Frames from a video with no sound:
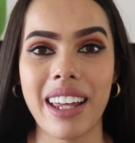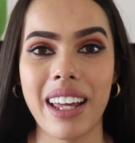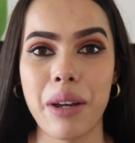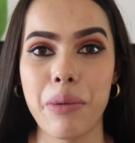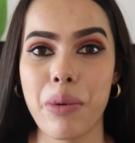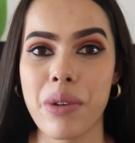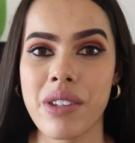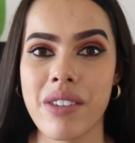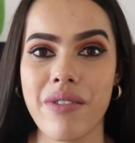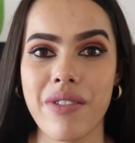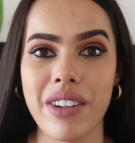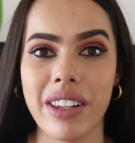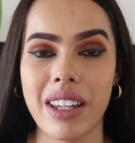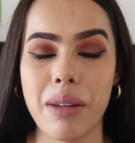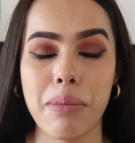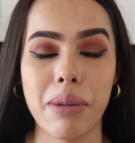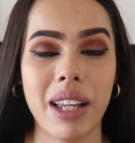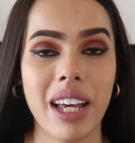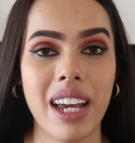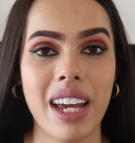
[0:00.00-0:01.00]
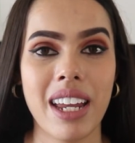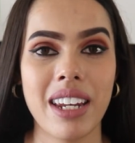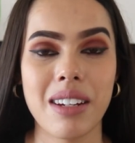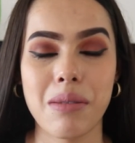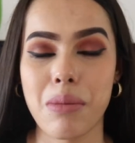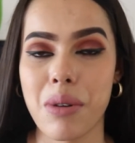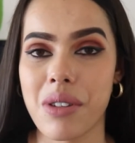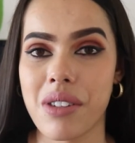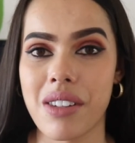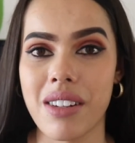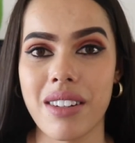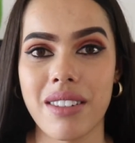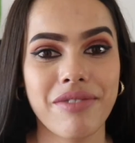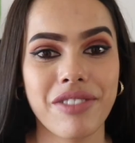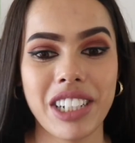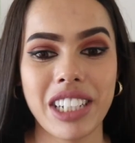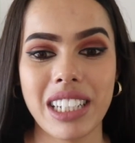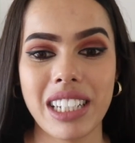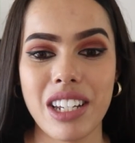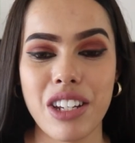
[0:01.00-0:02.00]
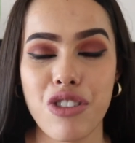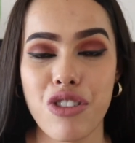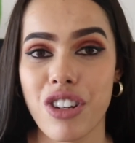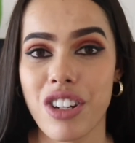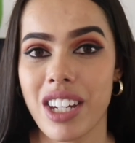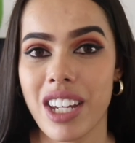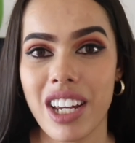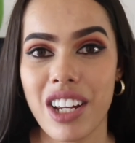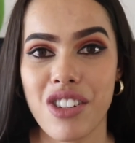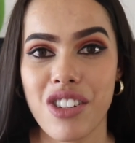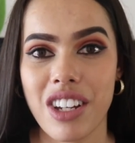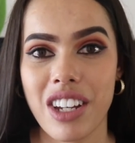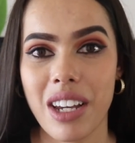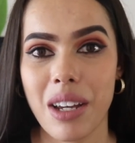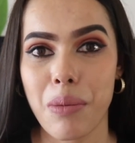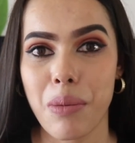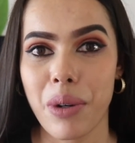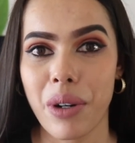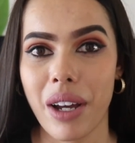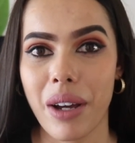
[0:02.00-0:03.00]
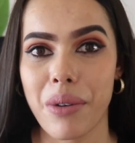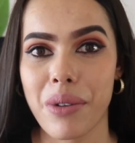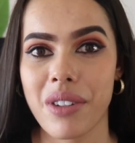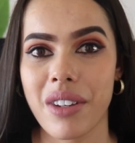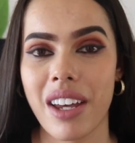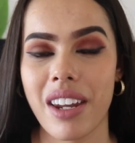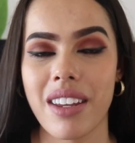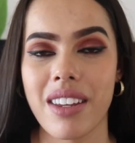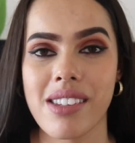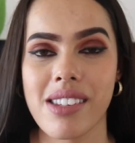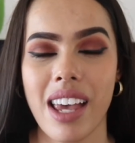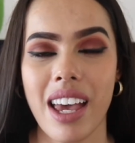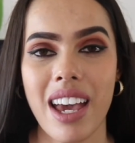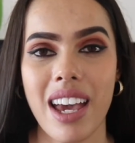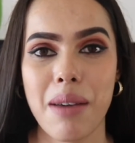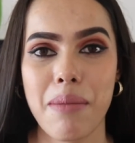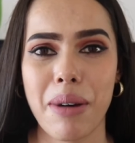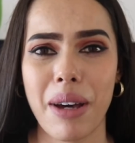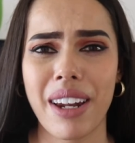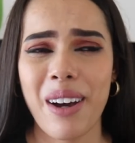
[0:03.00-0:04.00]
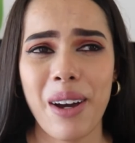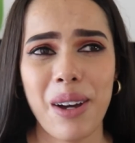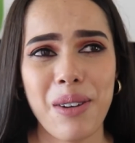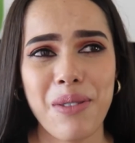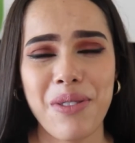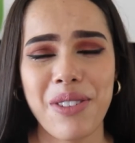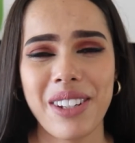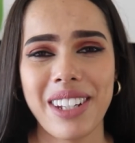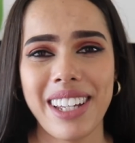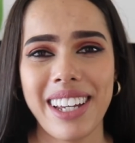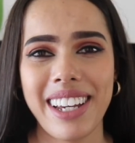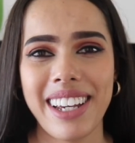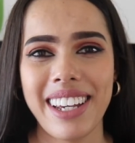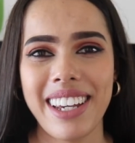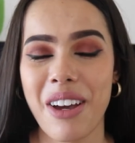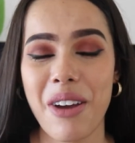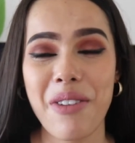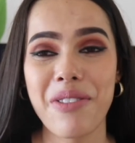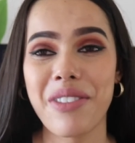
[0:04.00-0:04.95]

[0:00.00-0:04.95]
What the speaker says: It wasn't really planned, it wasn't really strategic in what I was kind of saying, but hopefully